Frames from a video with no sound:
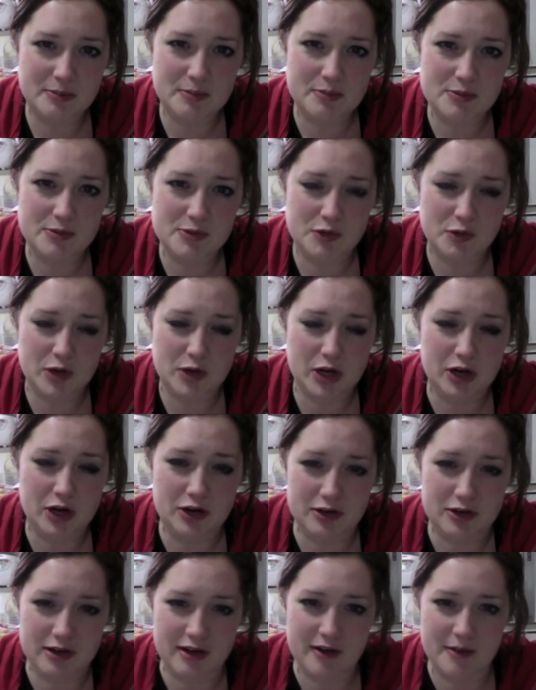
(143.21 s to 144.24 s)

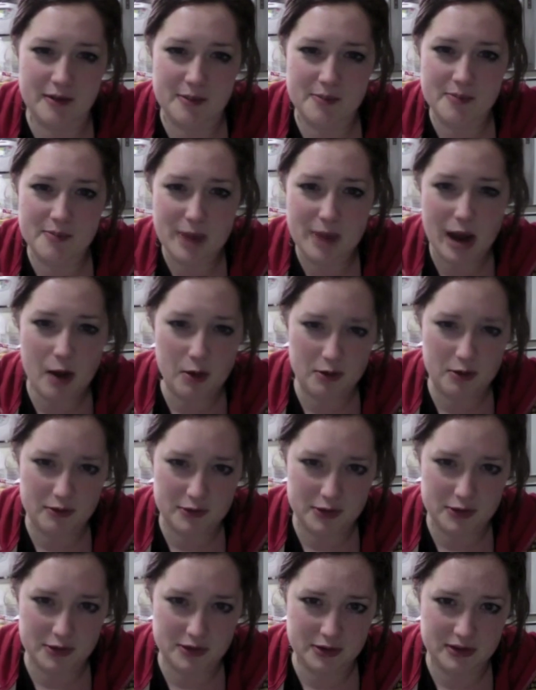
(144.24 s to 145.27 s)
triggered a
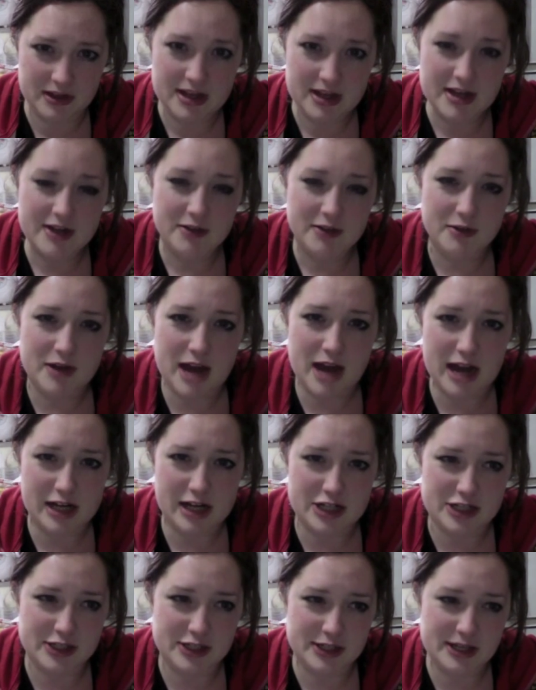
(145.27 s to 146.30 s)
powerful
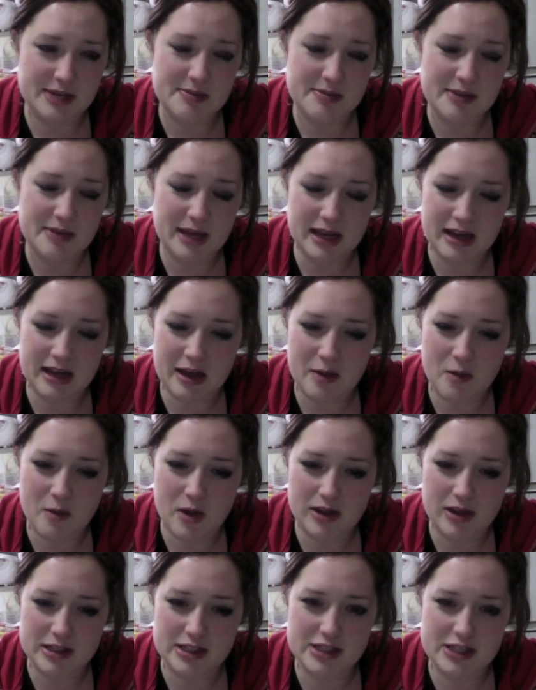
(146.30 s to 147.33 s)
reaction in me, and I
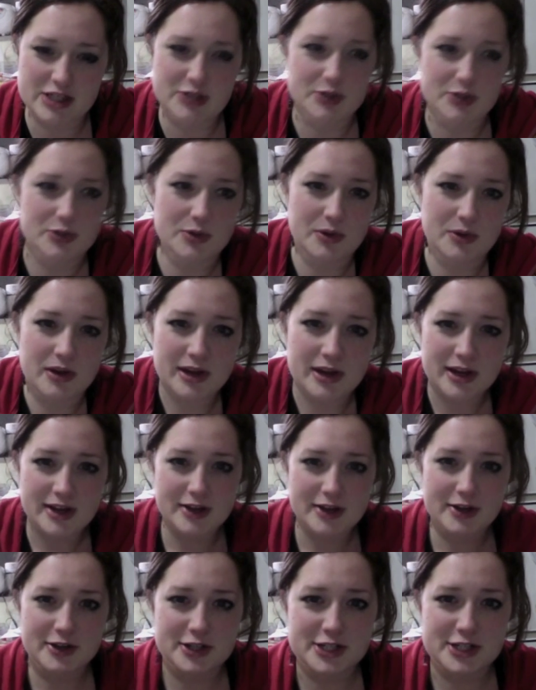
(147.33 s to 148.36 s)
wanted to
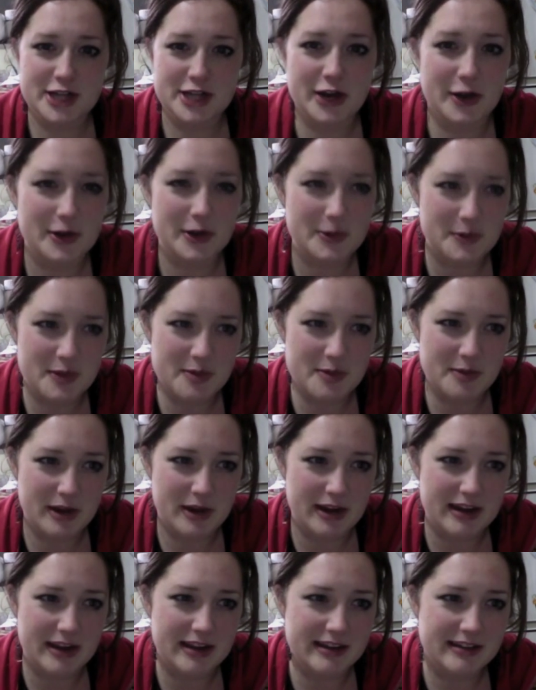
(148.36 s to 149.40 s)
share it with
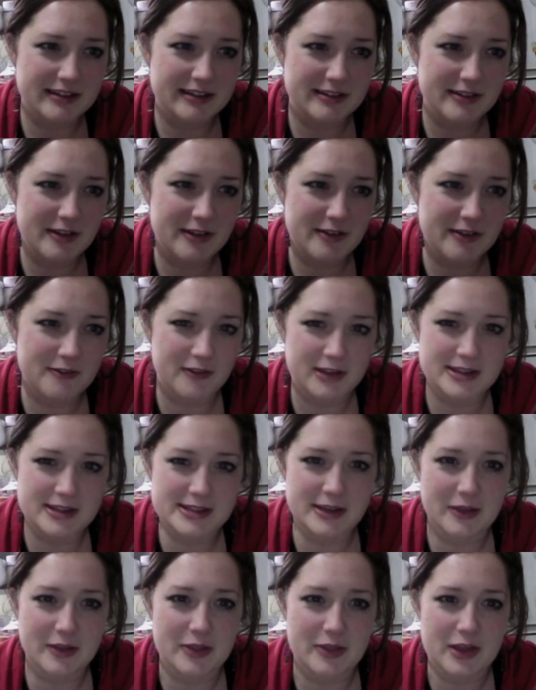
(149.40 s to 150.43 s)
my friends
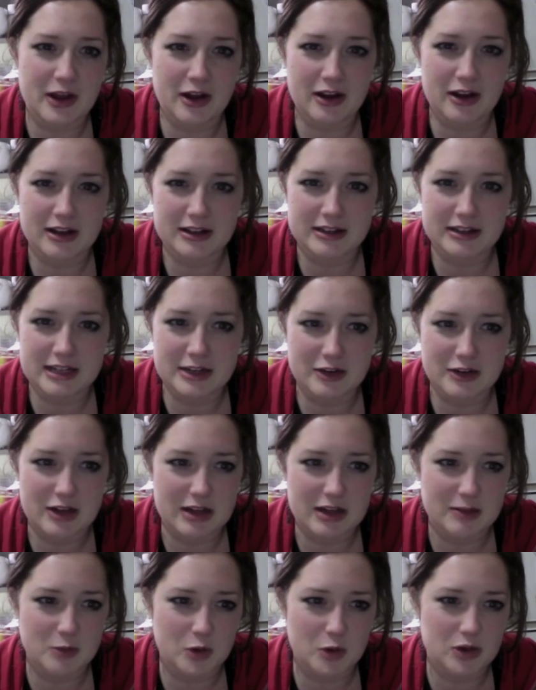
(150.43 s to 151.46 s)
out there in the
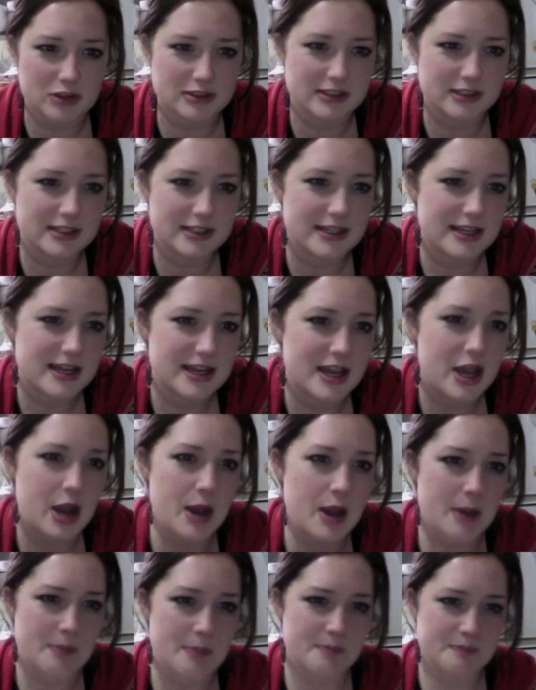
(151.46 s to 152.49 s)
internet world.
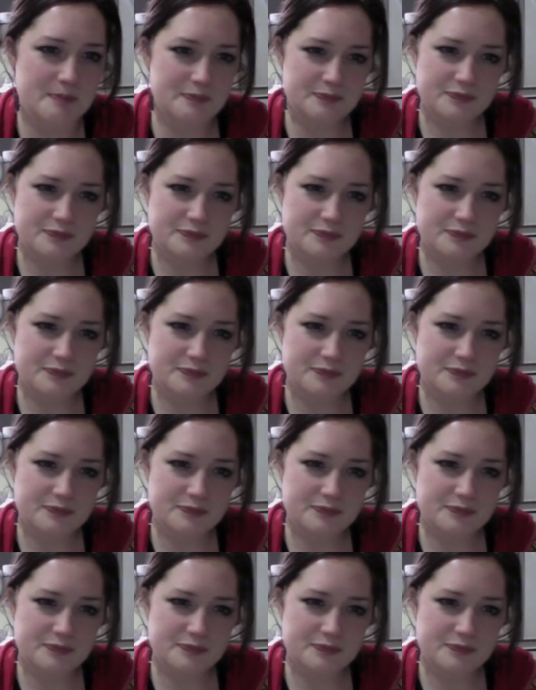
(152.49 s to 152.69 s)
Um,